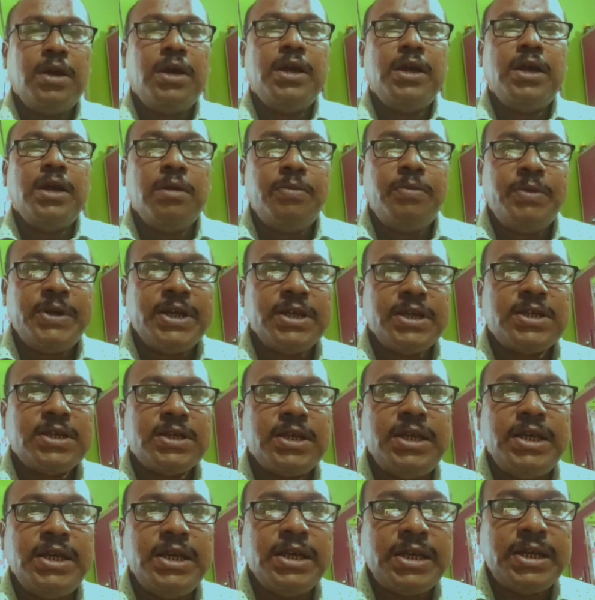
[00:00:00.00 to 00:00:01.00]
If it is
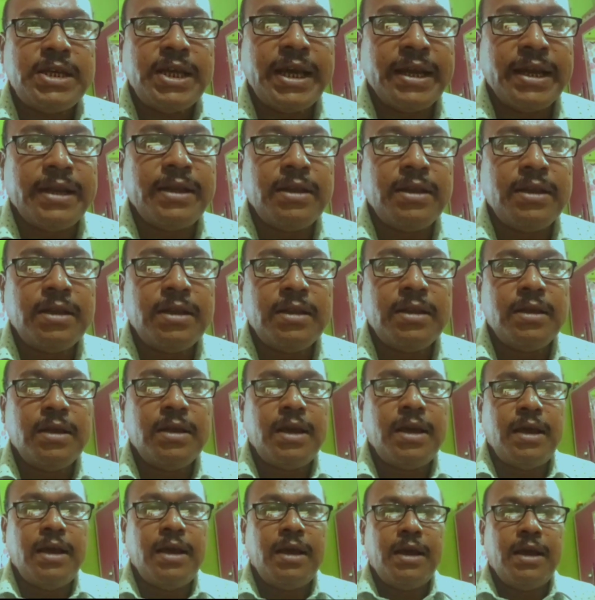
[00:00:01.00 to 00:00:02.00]
ethane,
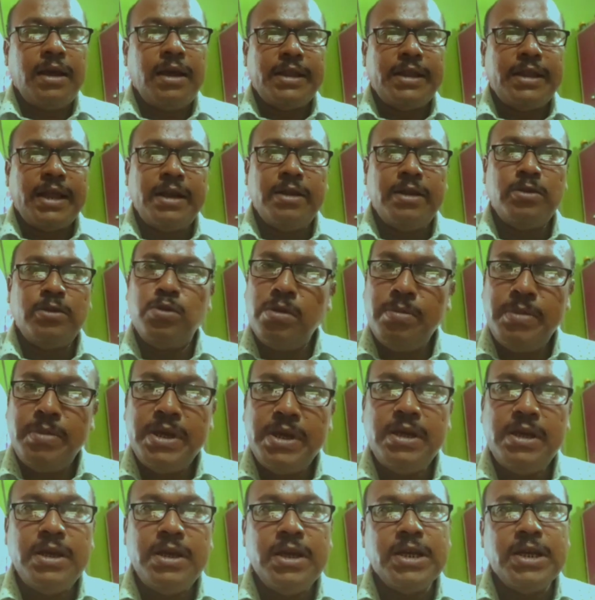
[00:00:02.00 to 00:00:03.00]
then it will
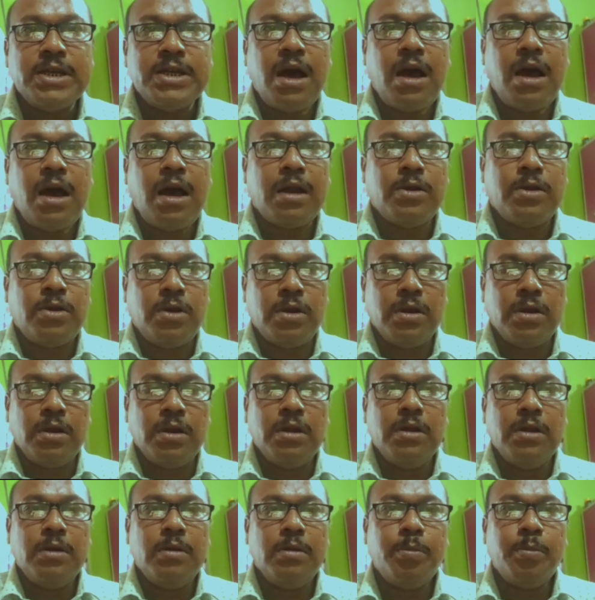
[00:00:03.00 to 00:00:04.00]
be
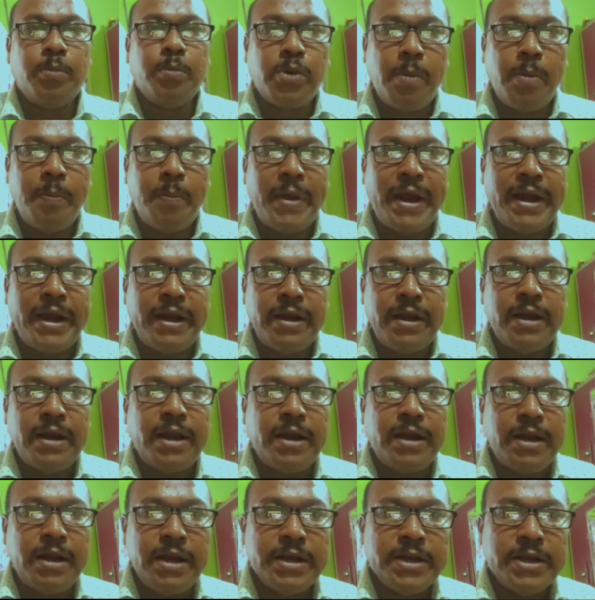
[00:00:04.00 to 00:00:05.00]
ethanol. Propane,
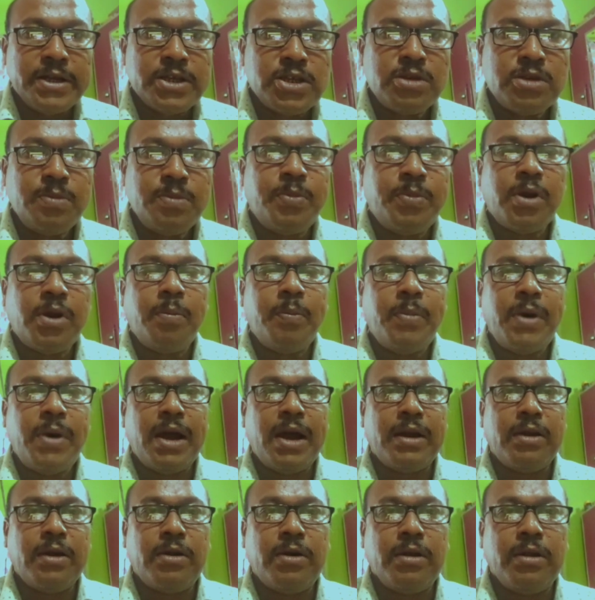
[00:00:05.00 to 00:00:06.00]
then it is
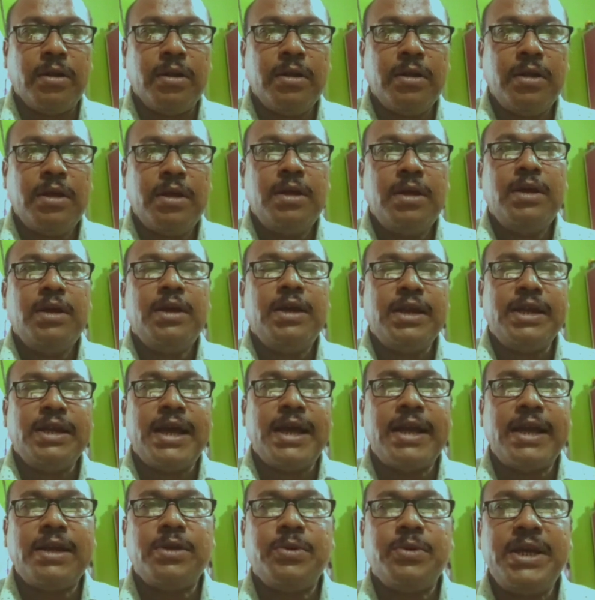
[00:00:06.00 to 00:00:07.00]
propanol. In
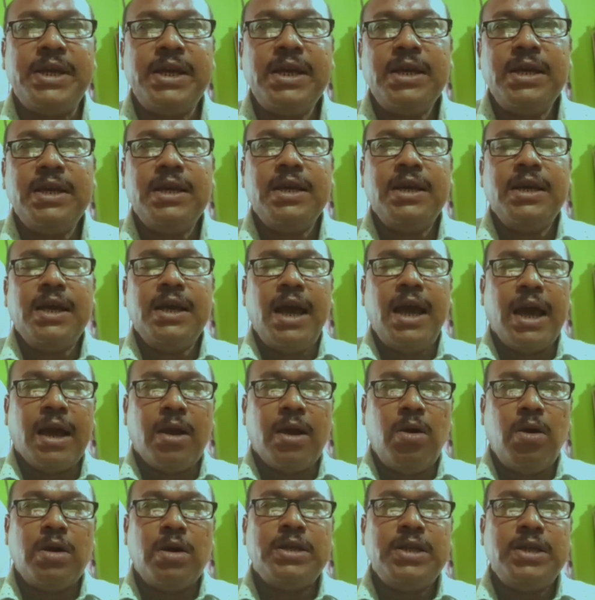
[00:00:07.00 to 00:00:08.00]
that way,
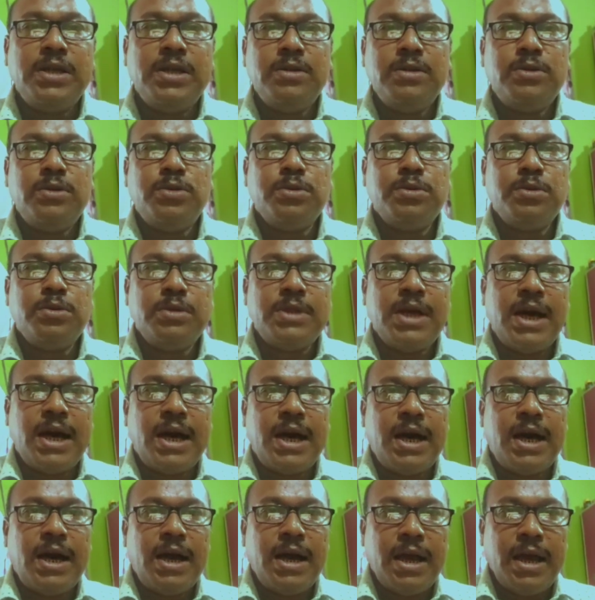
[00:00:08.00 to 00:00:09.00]
according to
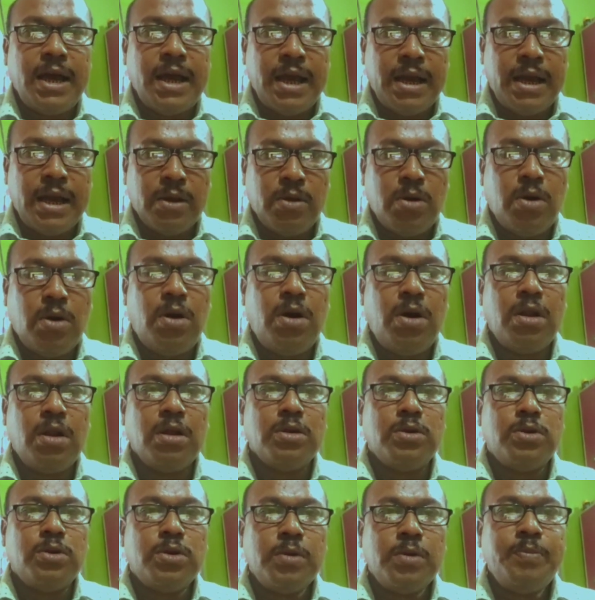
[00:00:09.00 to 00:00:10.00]
the alcohol
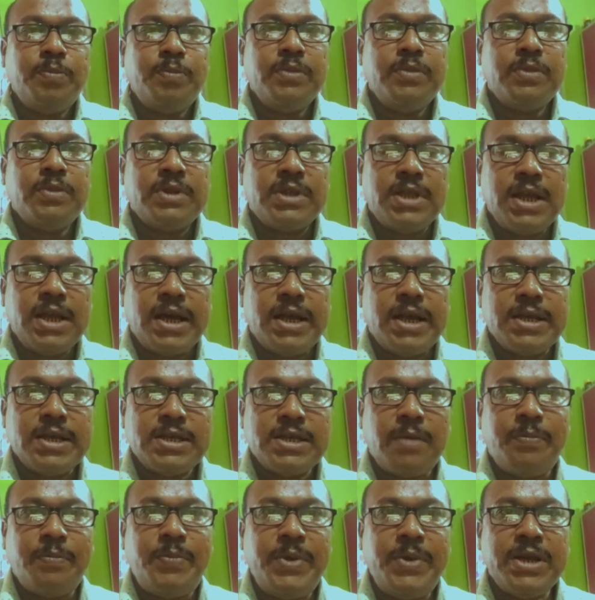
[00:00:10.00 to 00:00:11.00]
group, the
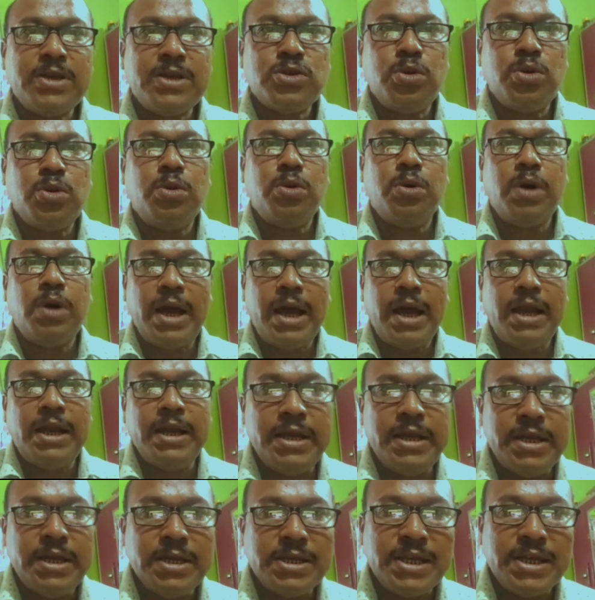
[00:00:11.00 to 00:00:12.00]
suffix OL
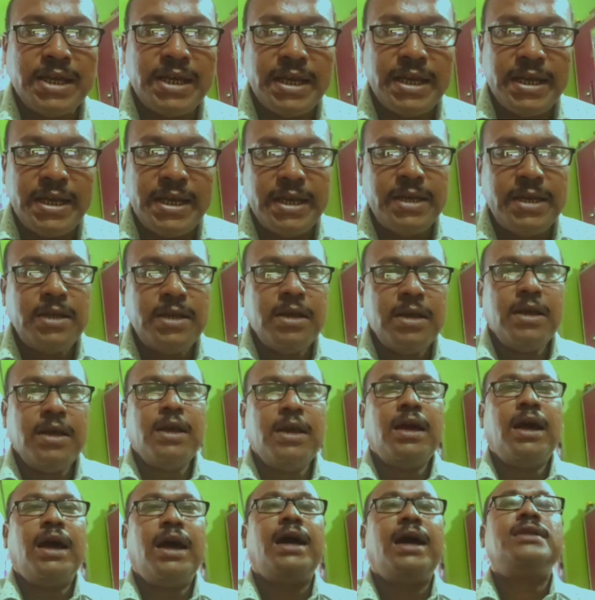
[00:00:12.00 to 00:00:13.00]
is added
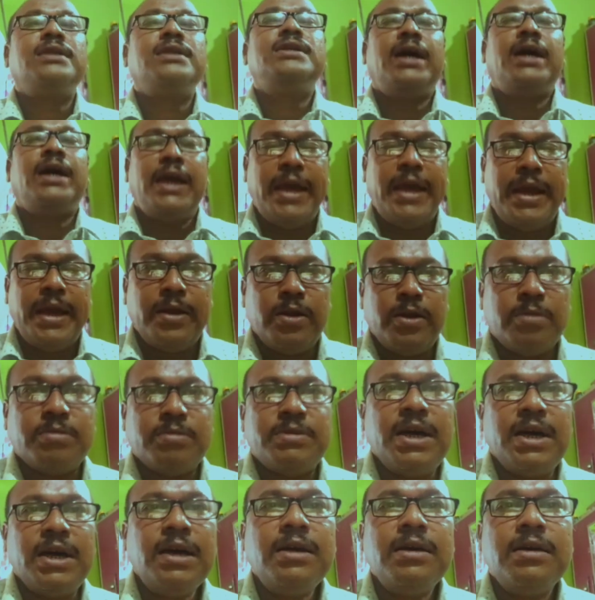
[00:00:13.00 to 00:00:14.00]
at the end of
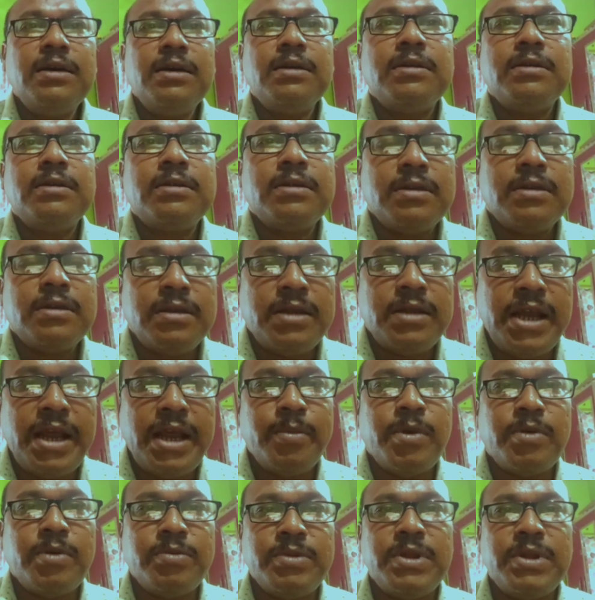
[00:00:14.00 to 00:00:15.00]
the
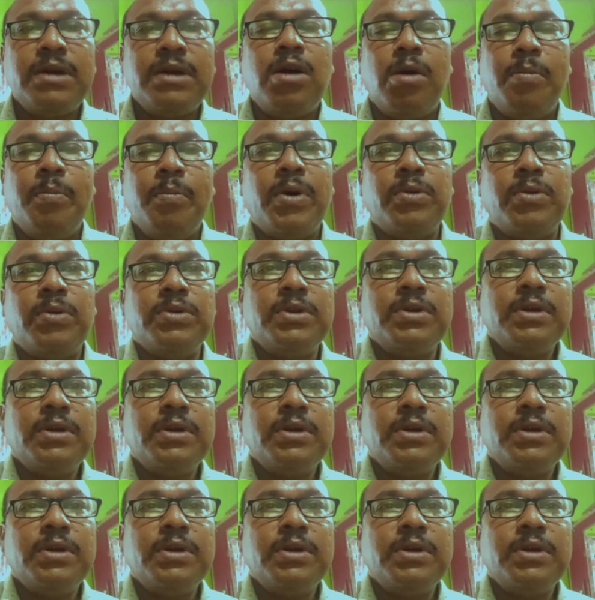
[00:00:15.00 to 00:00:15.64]
name of the compound.